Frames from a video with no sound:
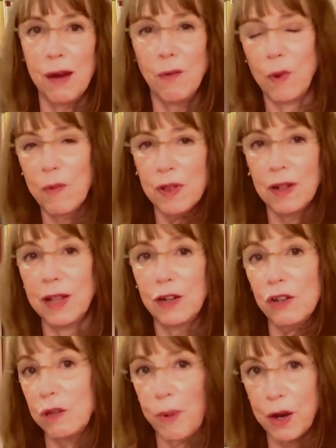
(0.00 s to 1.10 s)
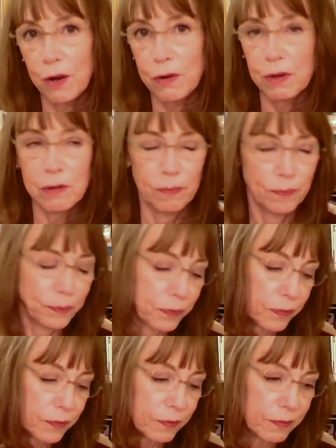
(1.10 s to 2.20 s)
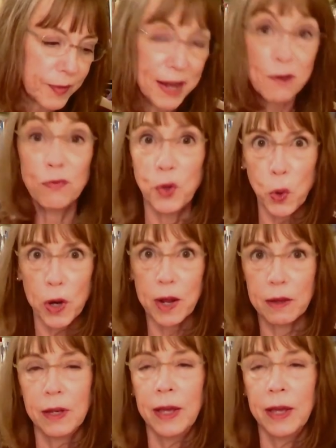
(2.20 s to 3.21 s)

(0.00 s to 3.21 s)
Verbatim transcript: and we were the lunch speakers in Florida.